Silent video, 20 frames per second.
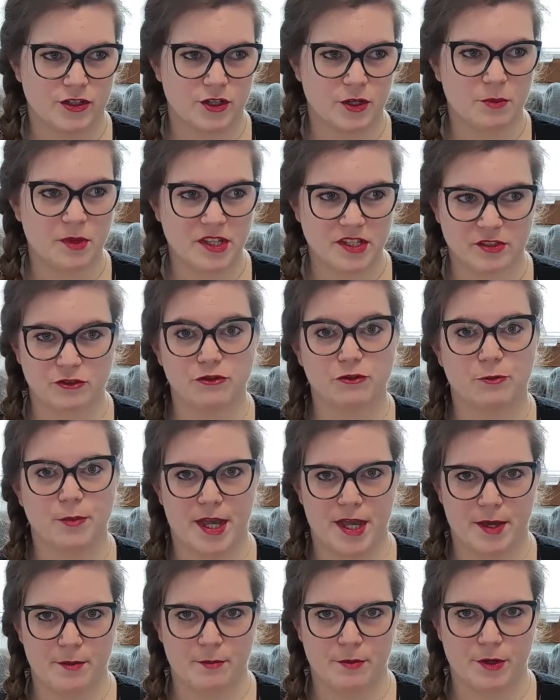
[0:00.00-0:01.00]
on a piece of
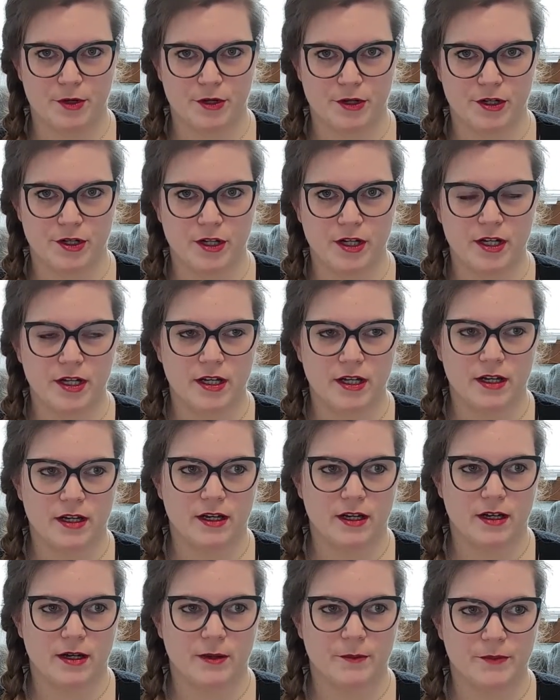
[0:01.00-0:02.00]
paper
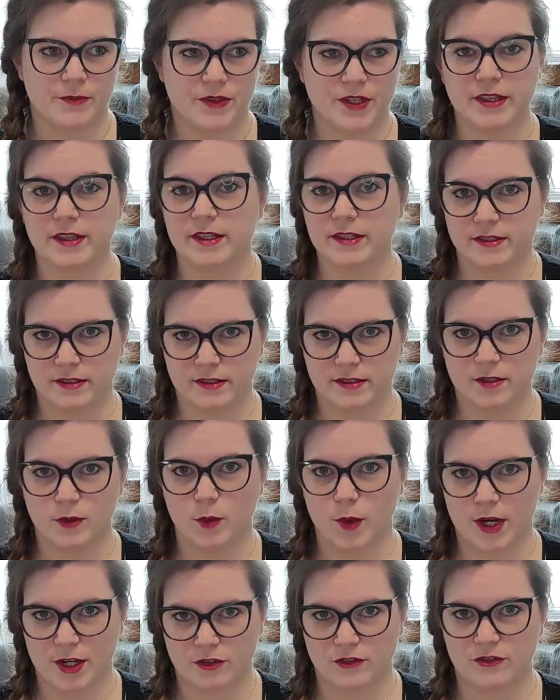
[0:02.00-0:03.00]
that this is the
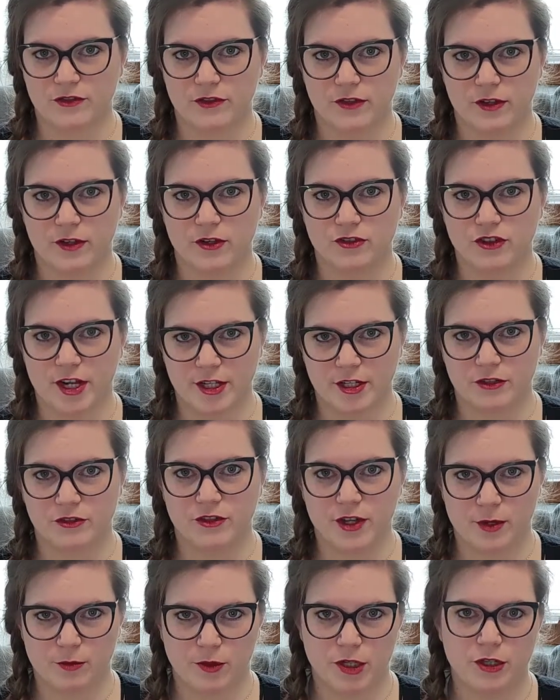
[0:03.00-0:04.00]
right
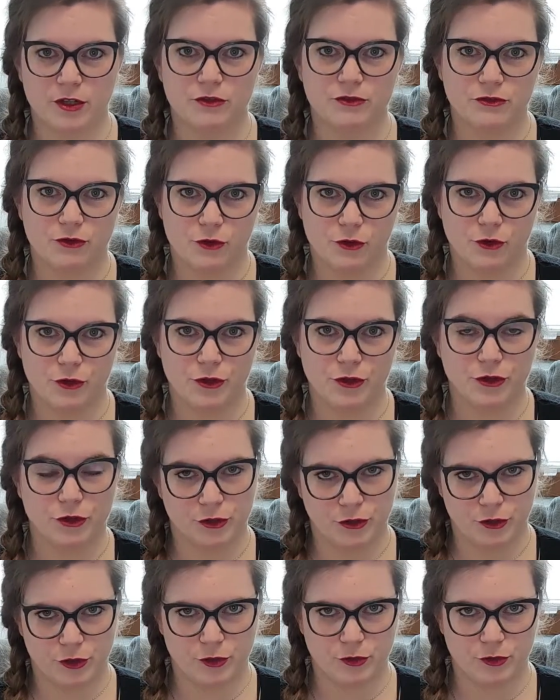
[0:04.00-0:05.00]
fabric for your
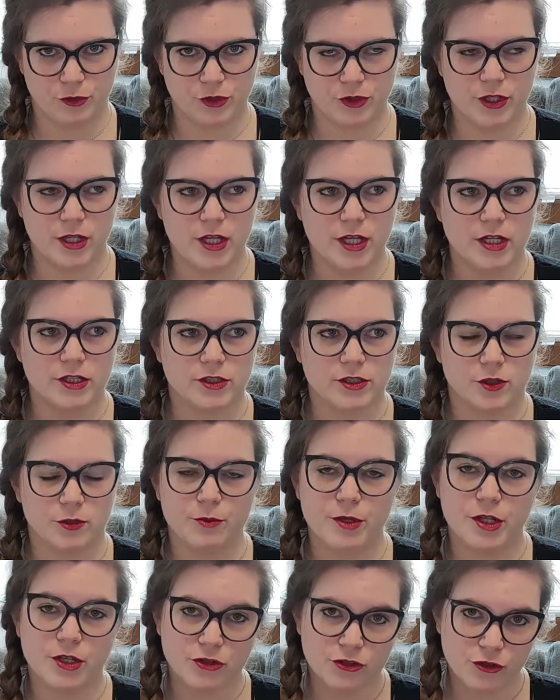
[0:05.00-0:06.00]
use. So
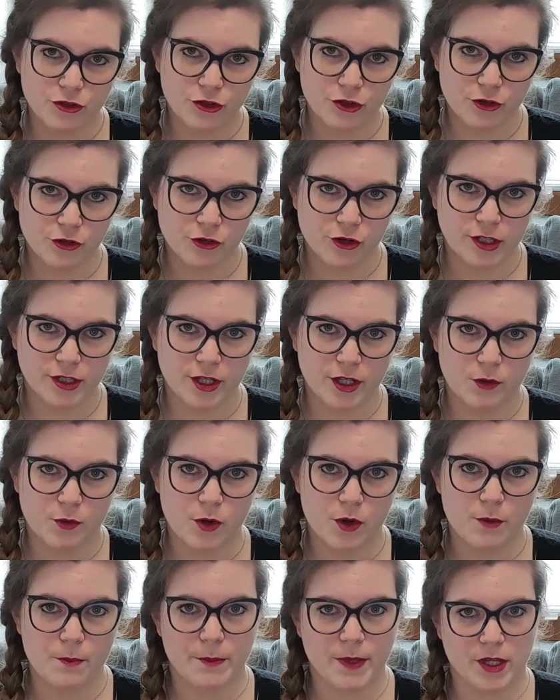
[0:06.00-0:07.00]
make sure you order that
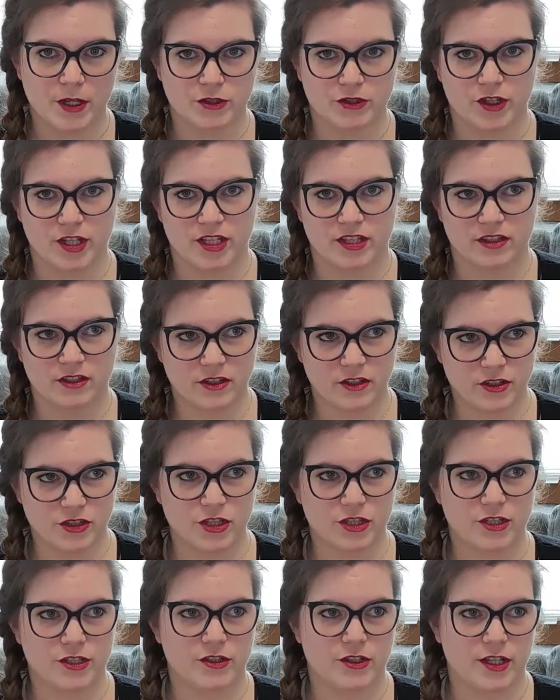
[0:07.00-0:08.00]
one, because you can touch
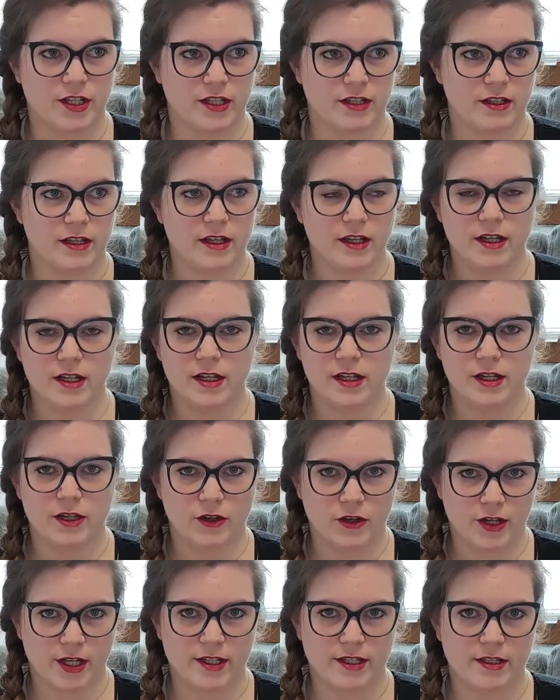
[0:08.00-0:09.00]
it, you can
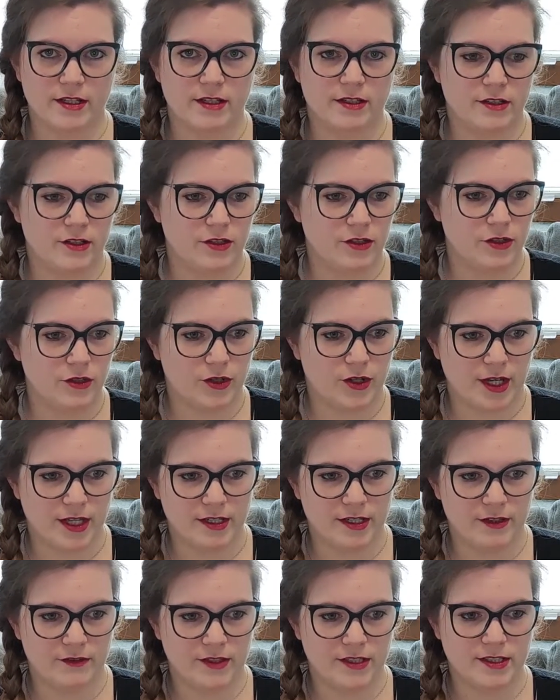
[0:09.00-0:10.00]
look at it, you can
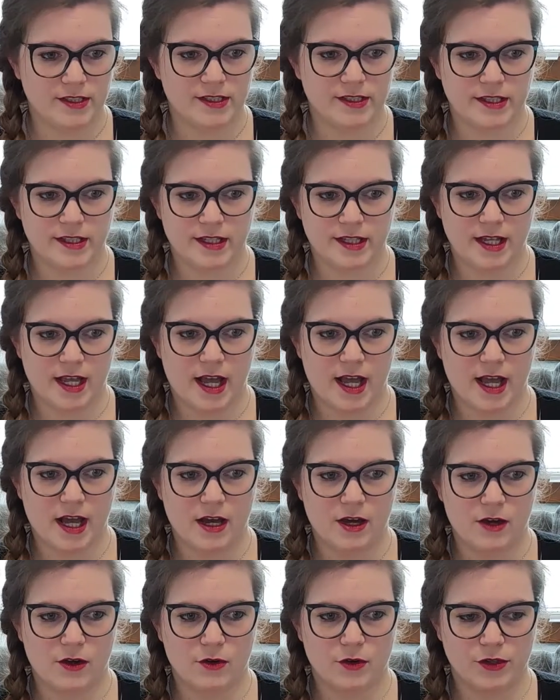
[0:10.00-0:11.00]
even see
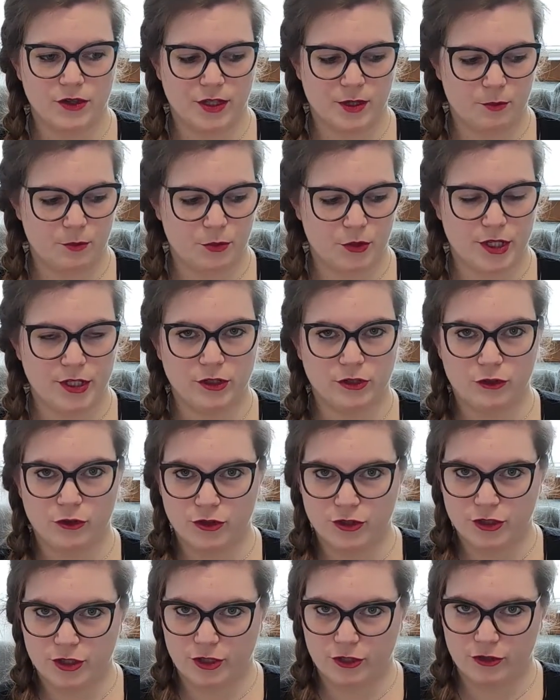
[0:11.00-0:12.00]
how the print
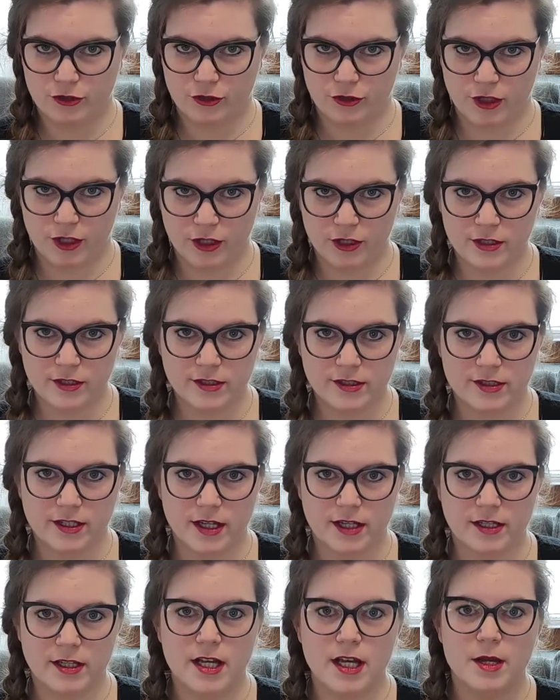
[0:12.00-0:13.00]
turns out on the other
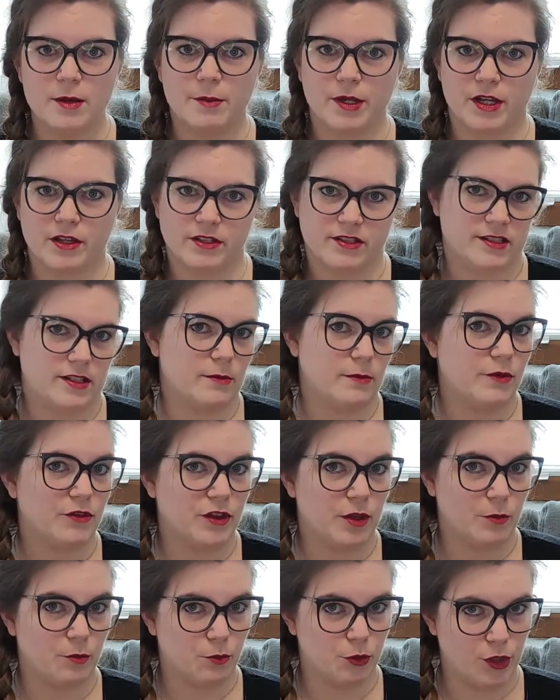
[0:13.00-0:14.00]
side, because some of
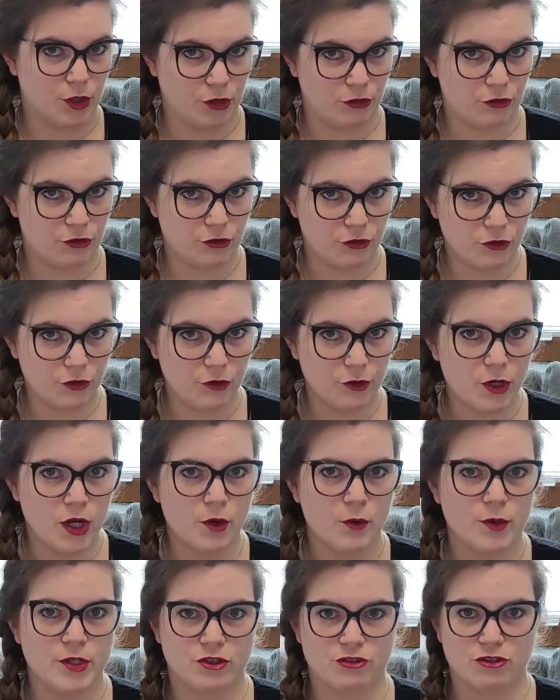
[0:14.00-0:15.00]
them print through,
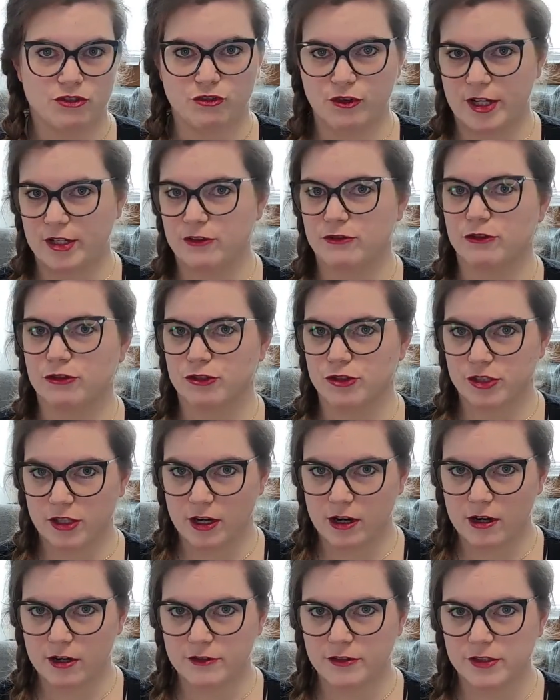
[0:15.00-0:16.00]
which is great for
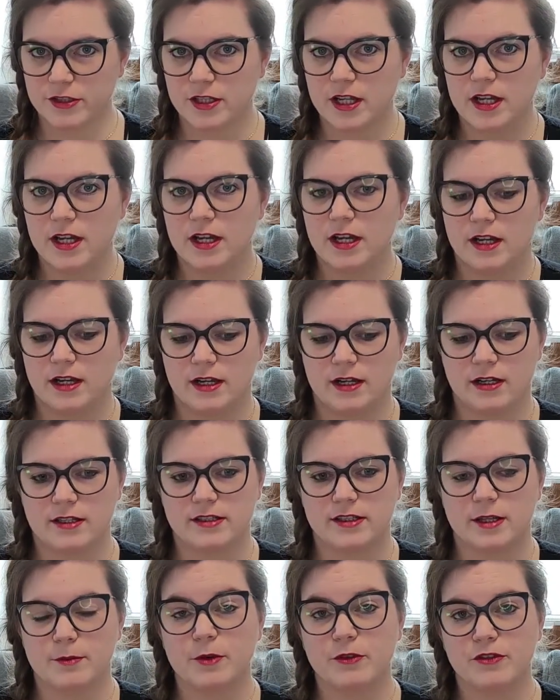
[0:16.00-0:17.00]
scarves,
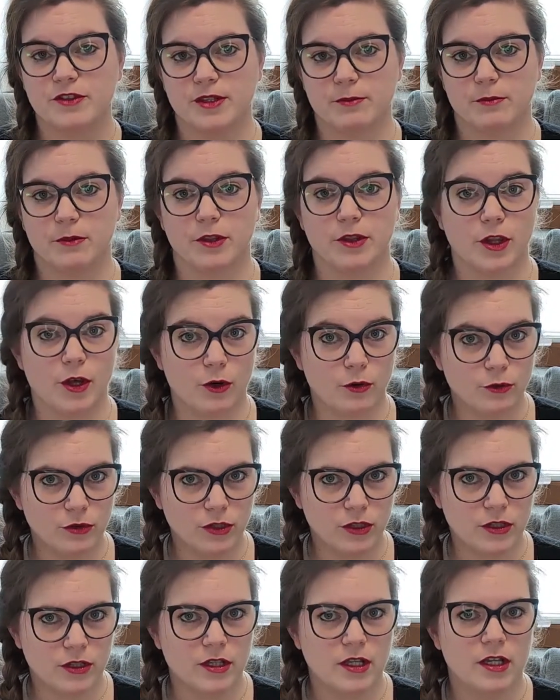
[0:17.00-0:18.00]
some of them
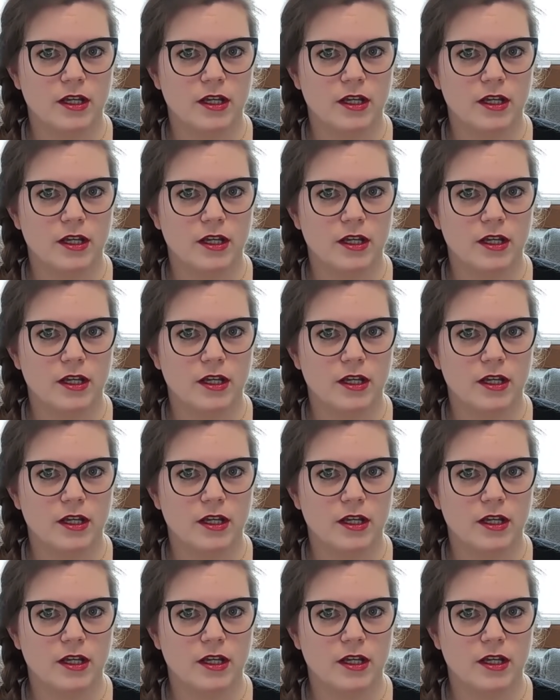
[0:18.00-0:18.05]
don't.